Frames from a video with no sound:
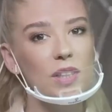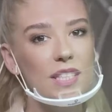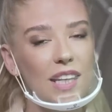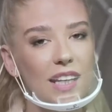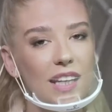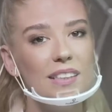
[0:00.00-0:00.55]

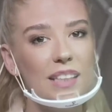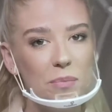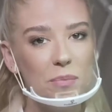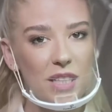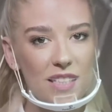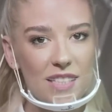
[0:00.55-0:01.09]
stay 10
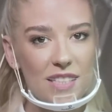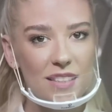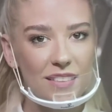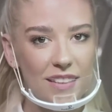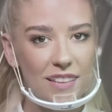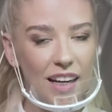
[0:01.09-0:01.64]
minutes
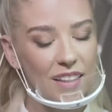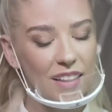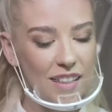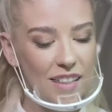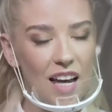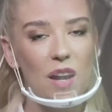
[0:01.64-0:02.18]
and then
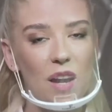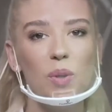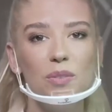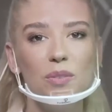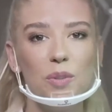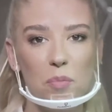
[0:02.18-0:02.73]
I will
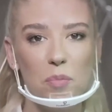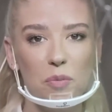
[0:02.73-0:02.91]
remove it.